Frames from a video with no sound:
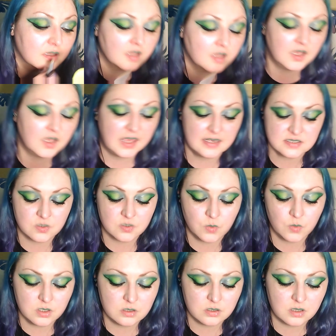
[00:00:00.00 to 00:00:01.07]
Okay, so
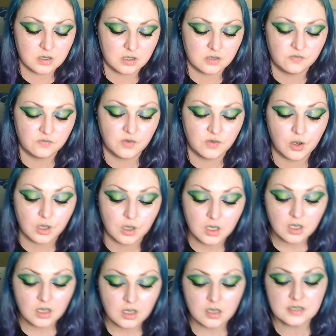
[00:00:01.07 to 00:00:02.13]
when you think you've got
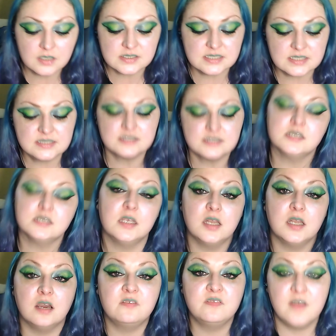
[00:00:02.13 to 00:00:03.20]
a decent
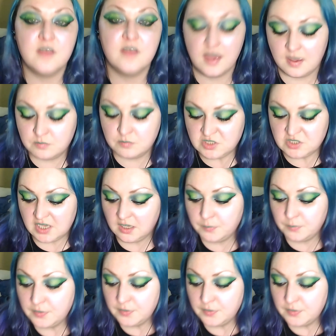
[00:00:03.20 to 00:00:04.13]
enough M shape,